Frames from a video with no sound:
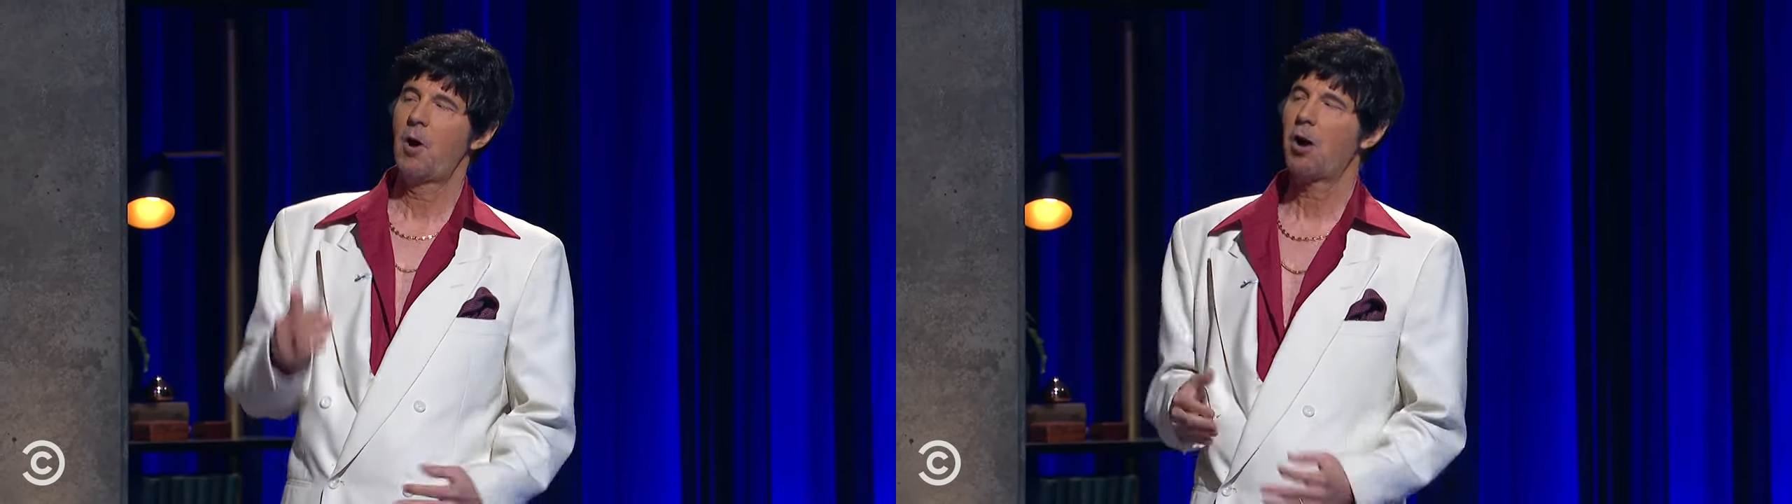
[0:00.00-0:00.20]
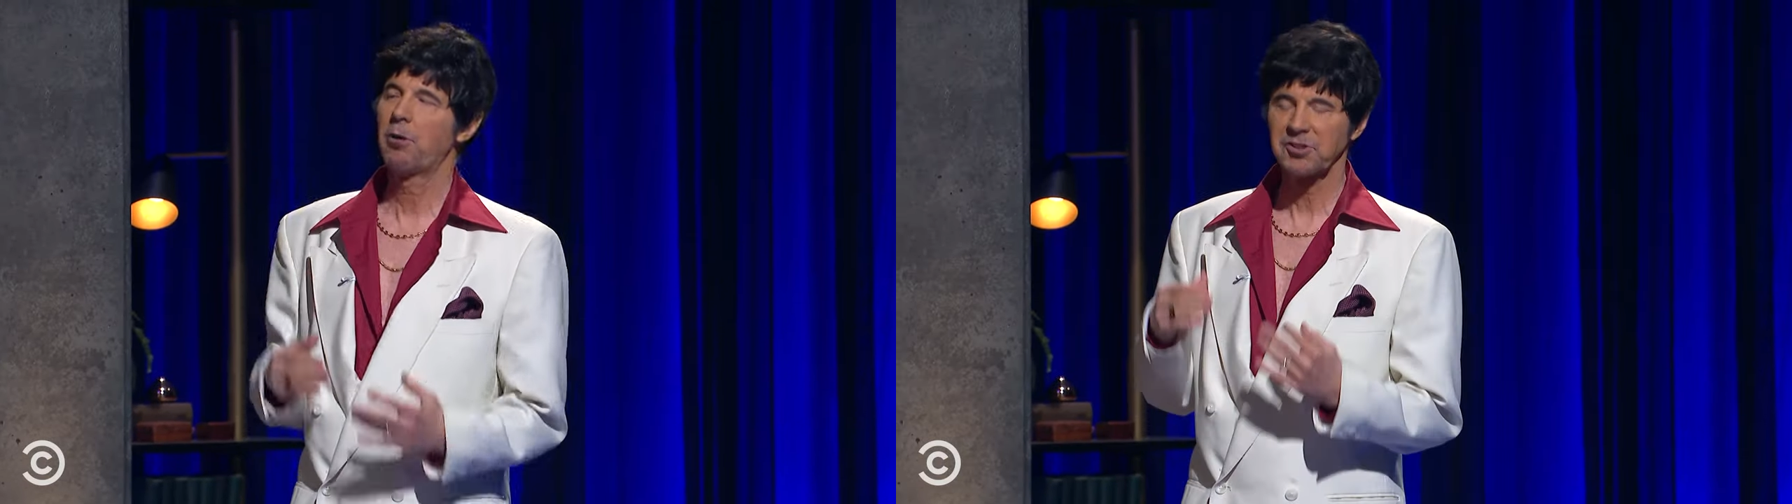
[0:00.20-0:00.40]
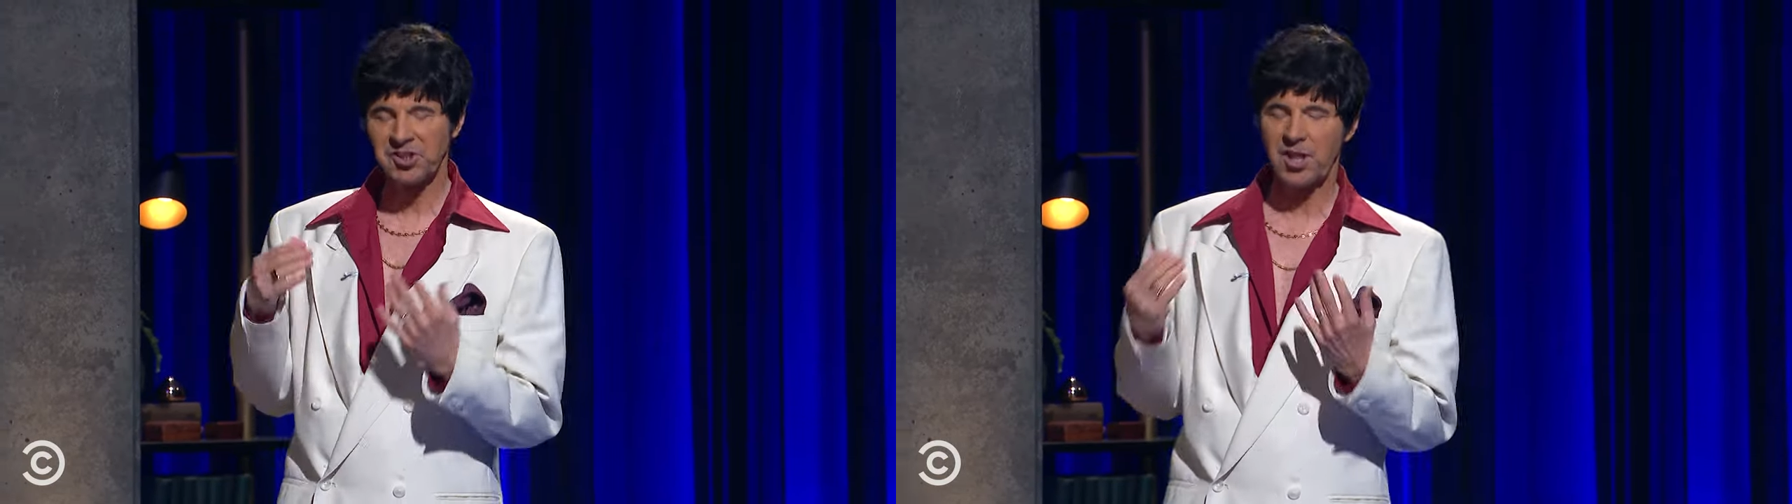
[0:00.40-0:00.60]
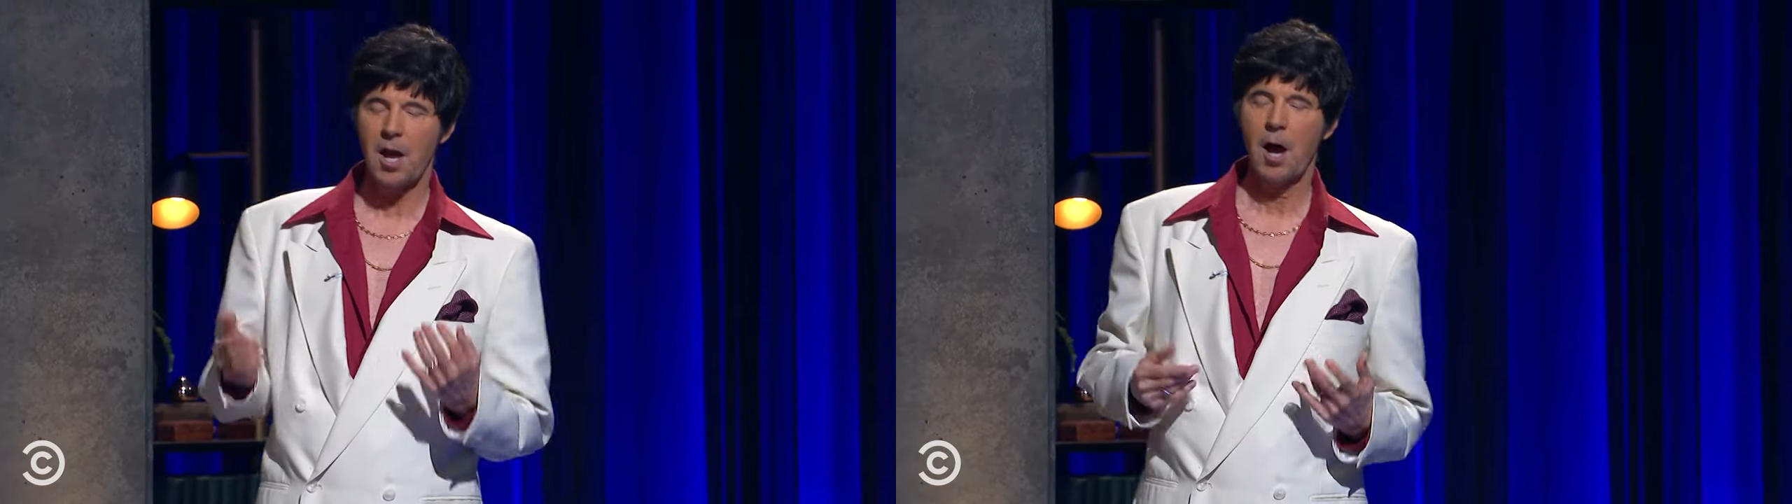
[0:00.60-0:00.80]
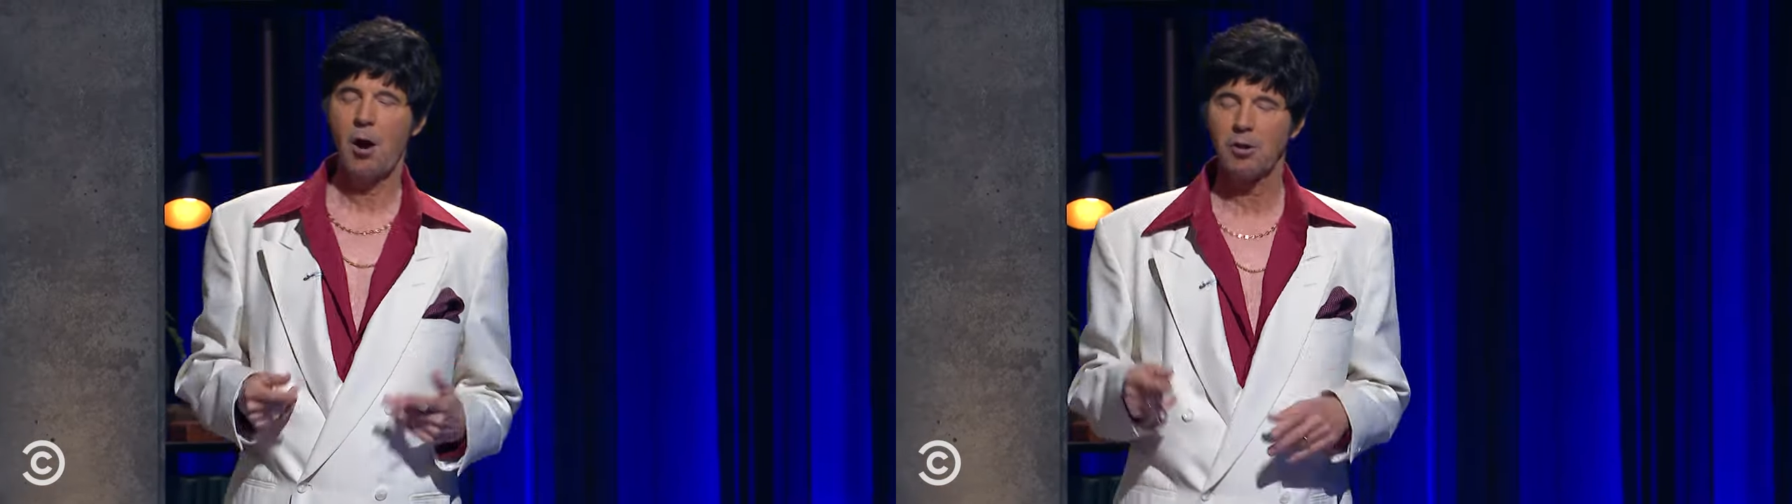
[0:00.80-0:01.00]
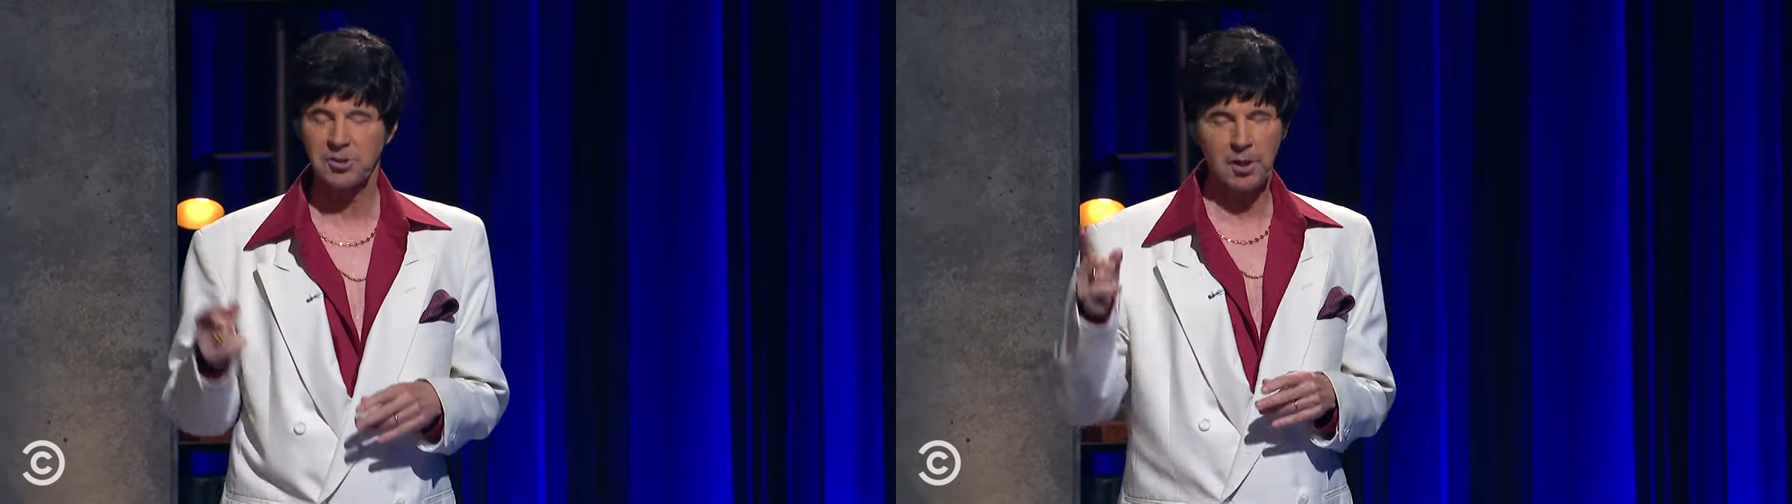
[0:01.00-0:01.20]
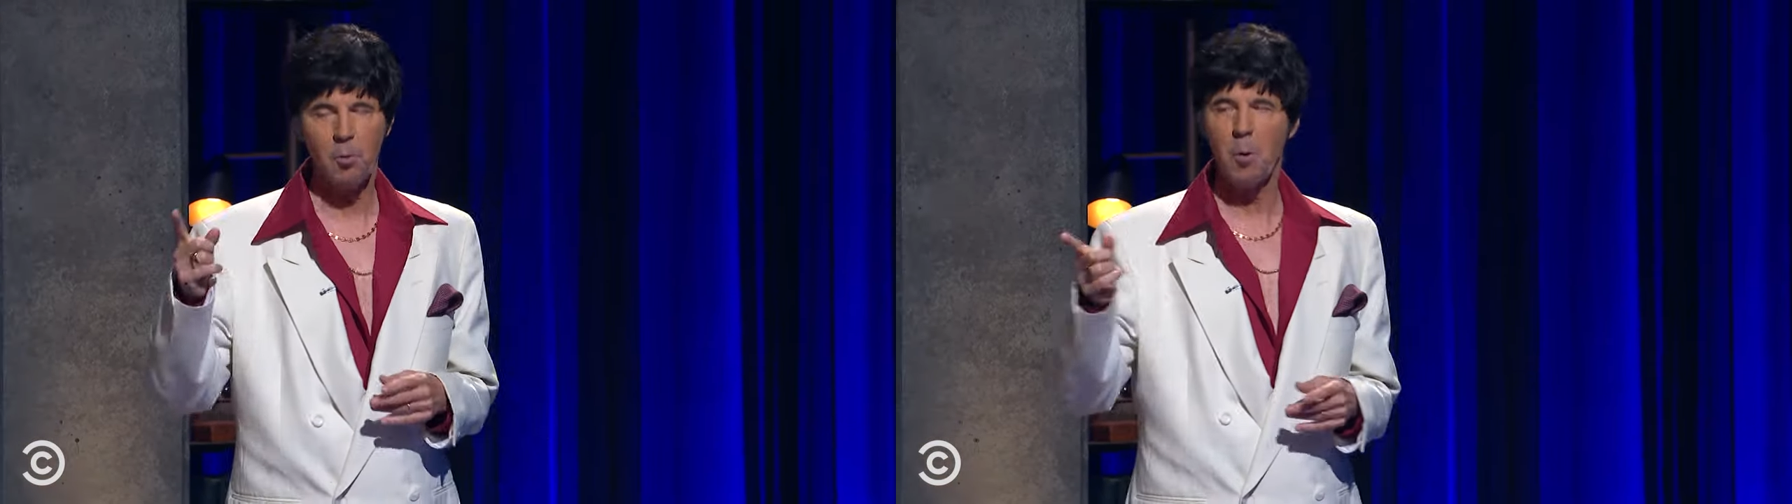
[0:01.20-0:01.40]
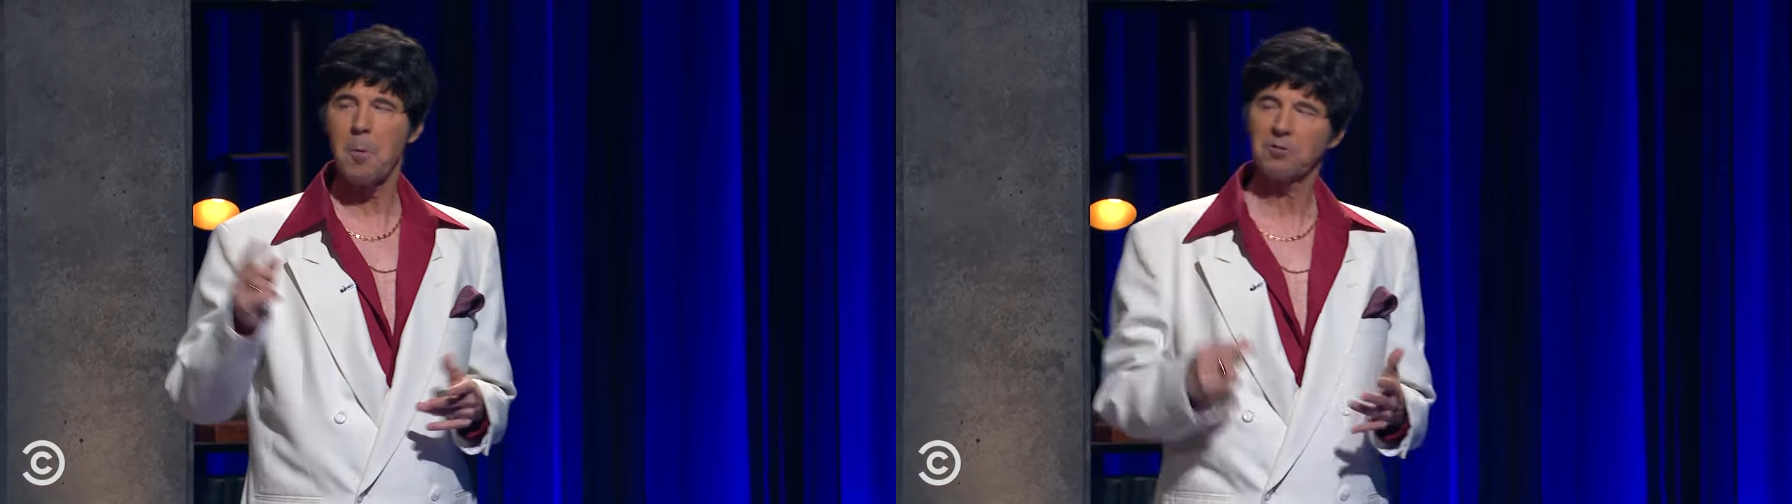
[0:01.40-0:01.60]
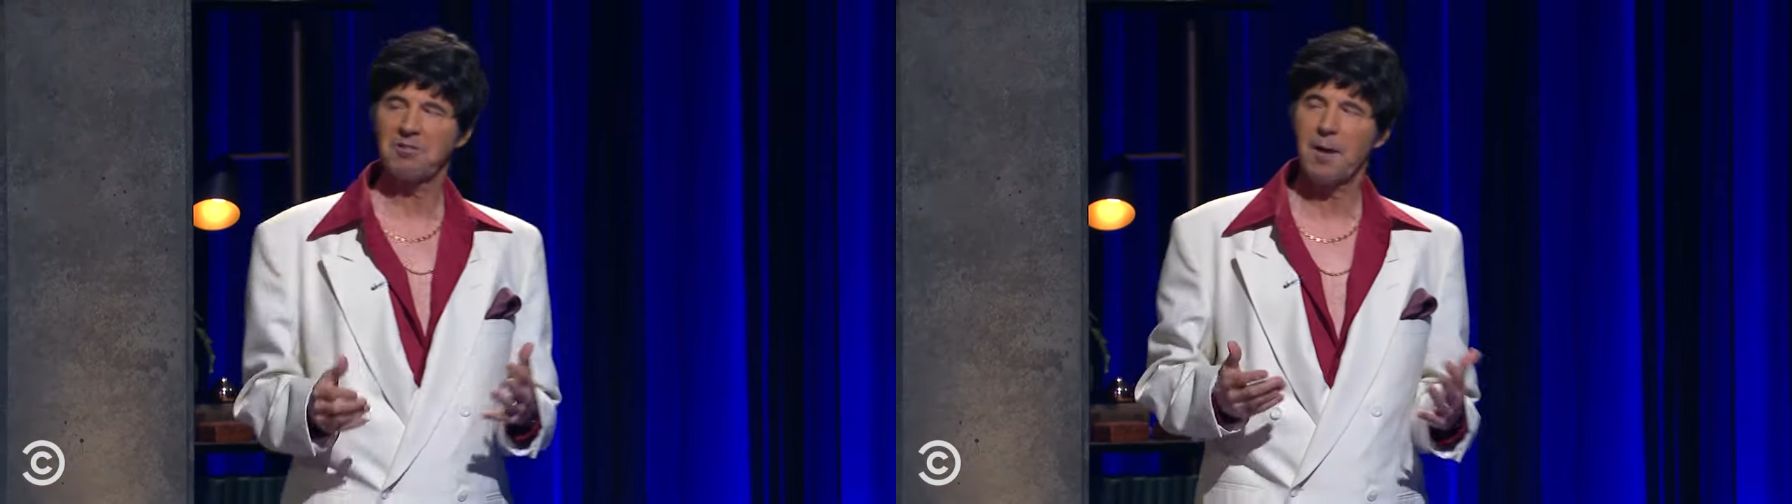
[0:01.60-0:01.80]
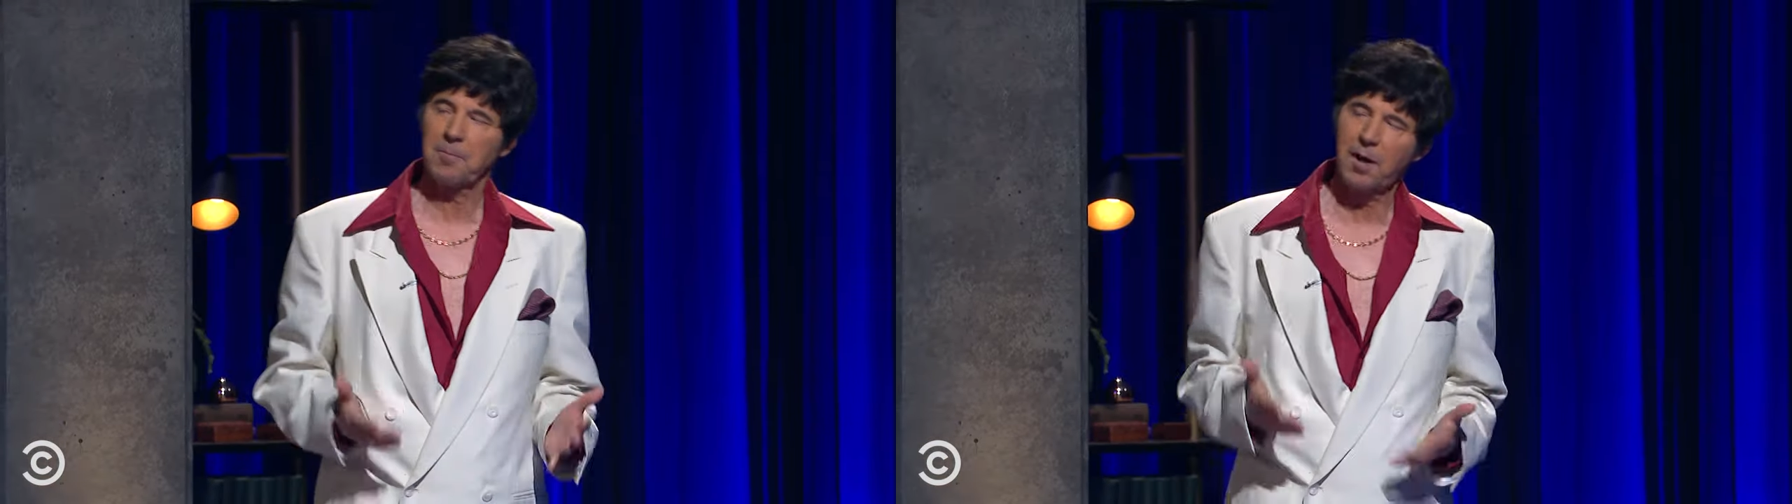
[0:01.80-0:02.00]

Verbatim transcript: I'm gonna say, I'll say it one more time,